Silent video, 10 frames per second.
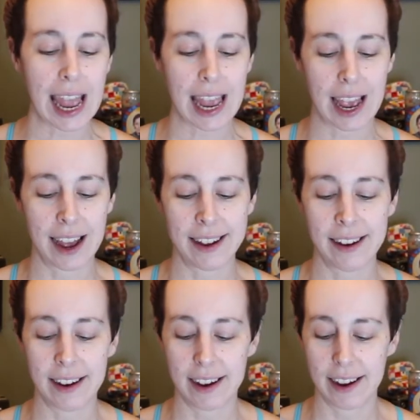
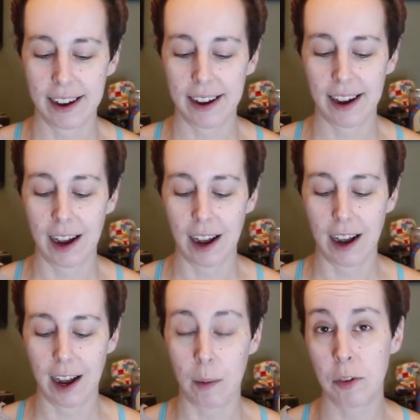And
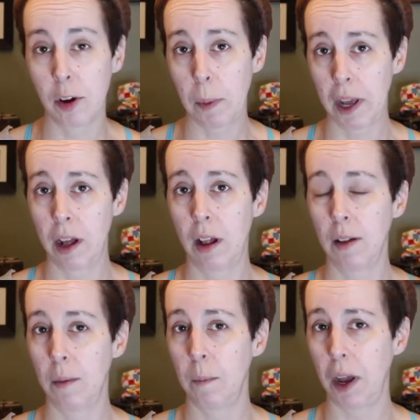I'm so
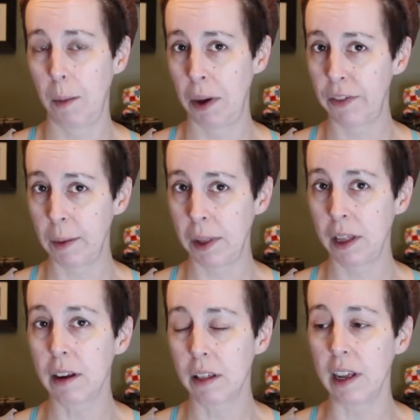pale, my family
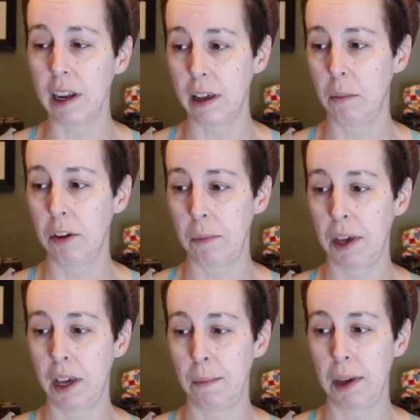literally named
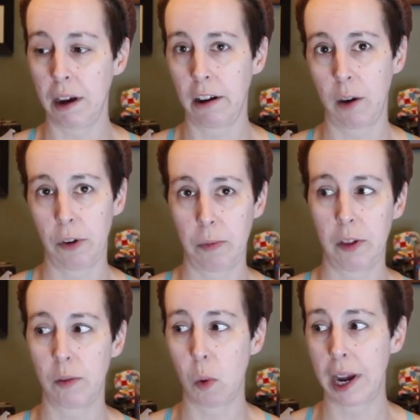me Bianca, which
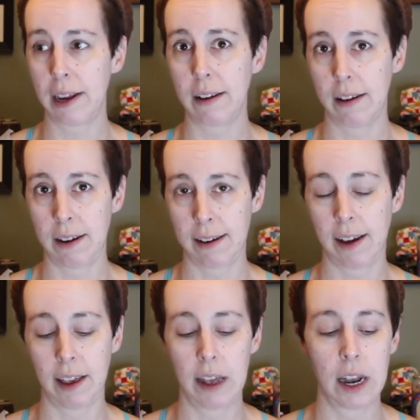means white in
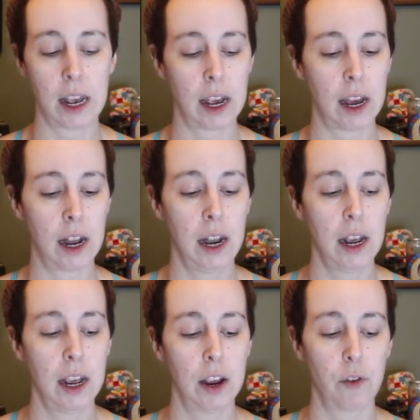Italian. And
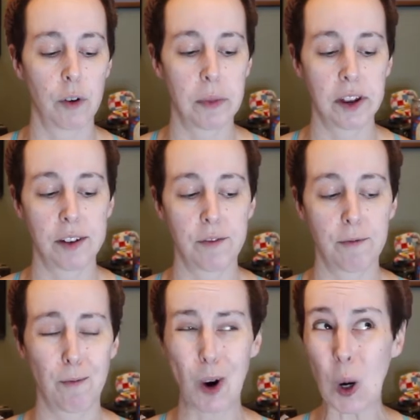from the
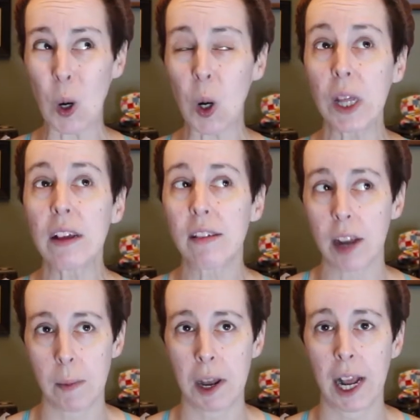earliest
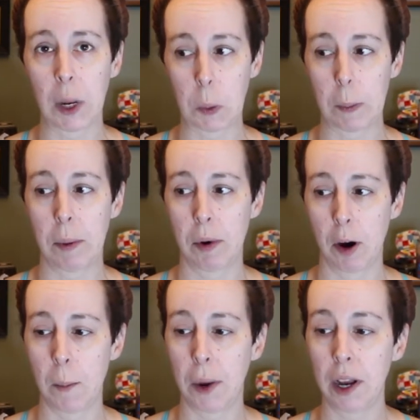time that I can
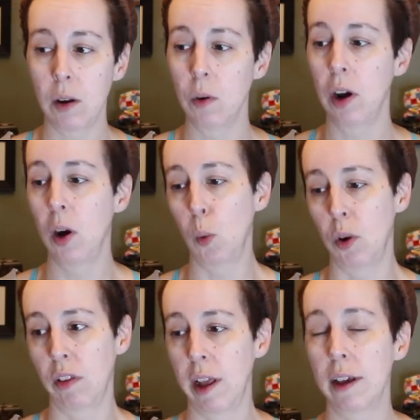remember, my Nona
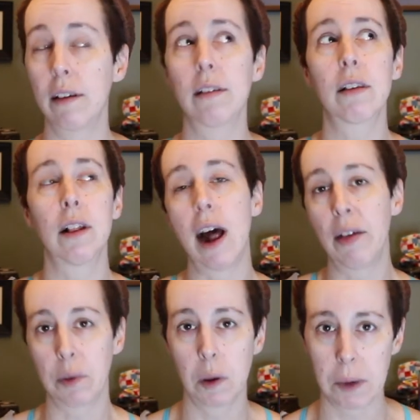was like
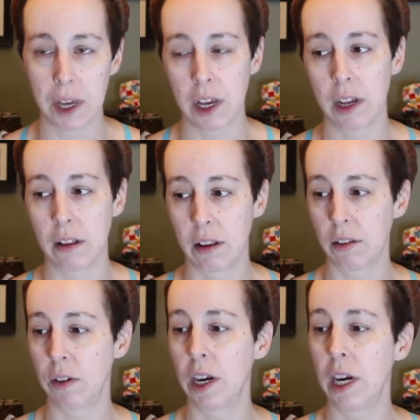slathering me in
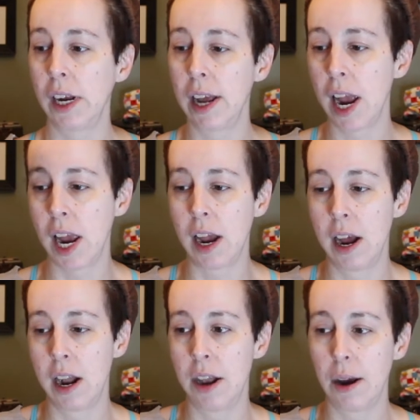sunscreen
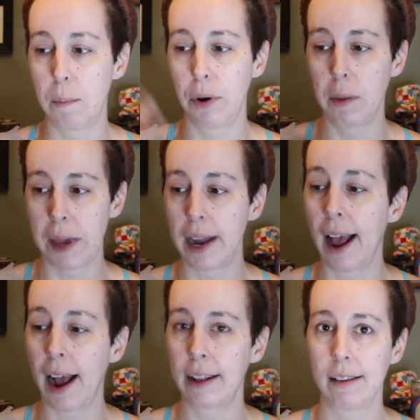and putting me in
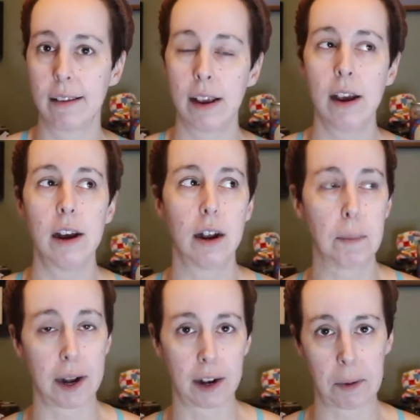hats to
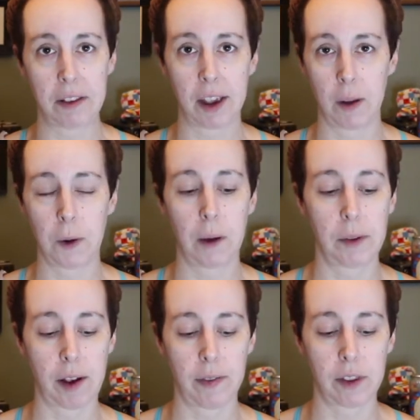protect my skin when I
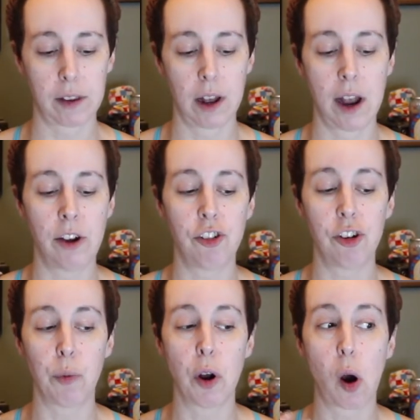was out in the sun. And
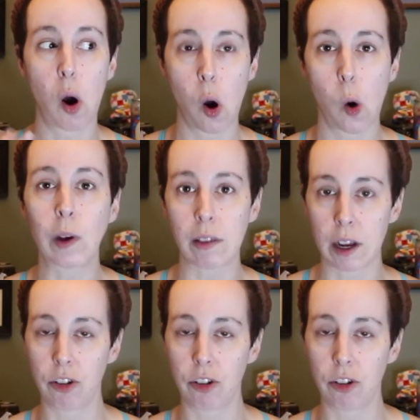she would always